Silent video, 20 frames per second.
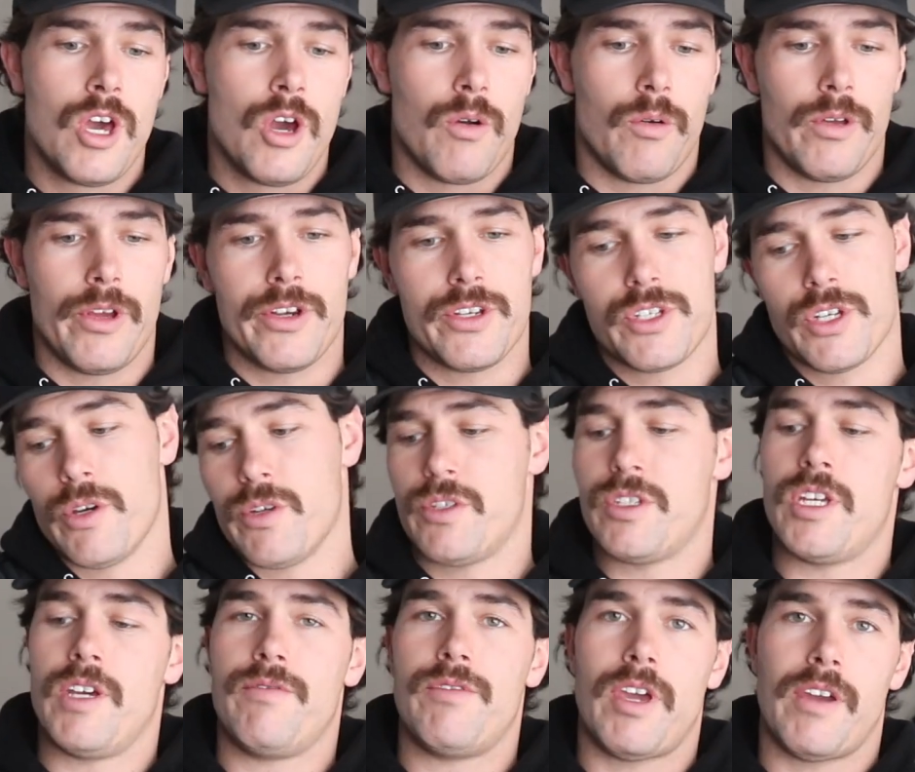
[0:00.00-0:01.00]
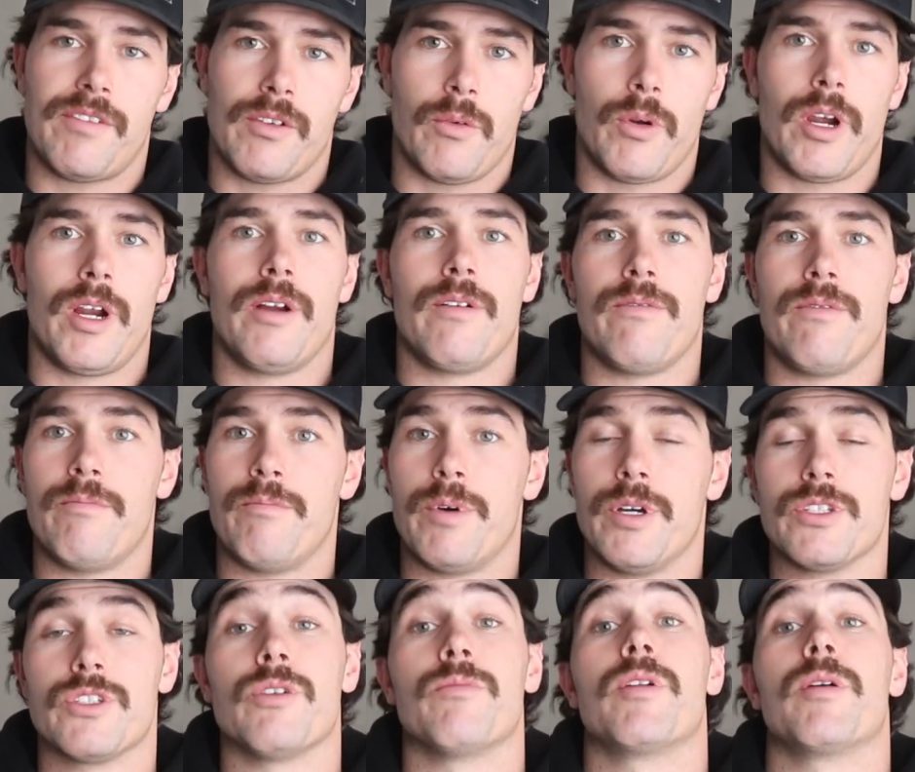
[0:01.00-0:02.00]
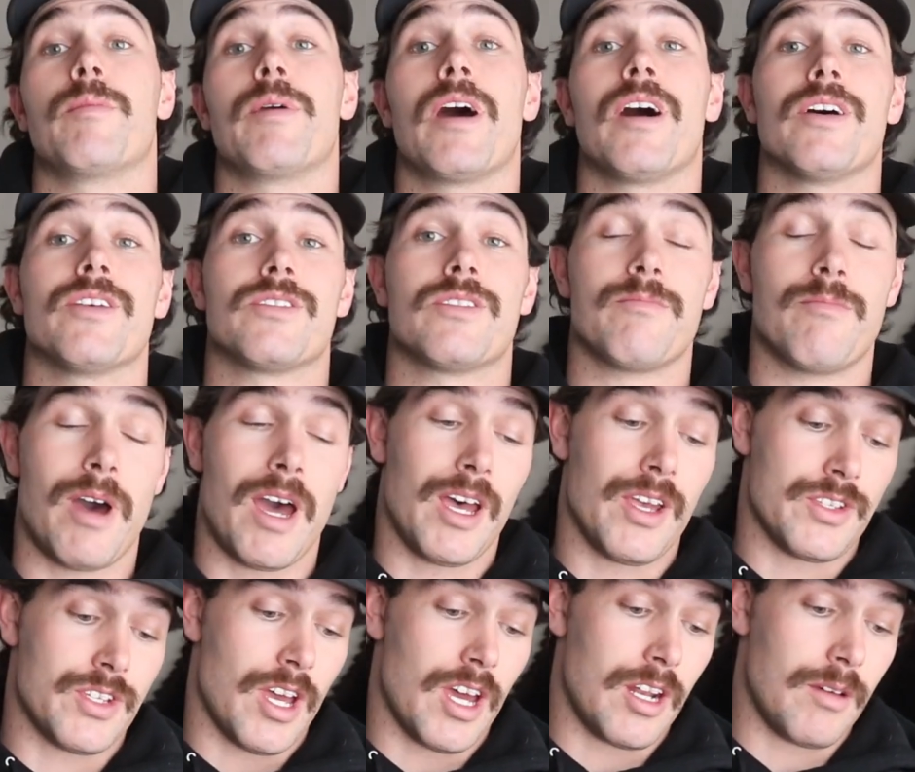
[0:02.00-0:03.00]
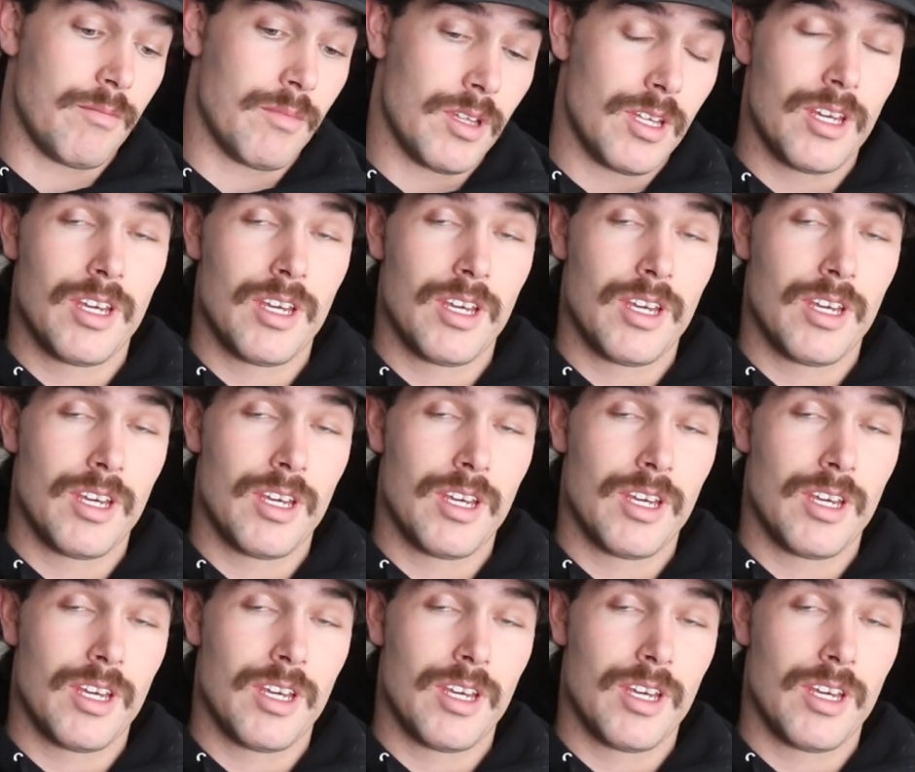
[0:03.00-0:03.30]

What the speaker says: where they're so stiff you have to wear them, put so many miles on them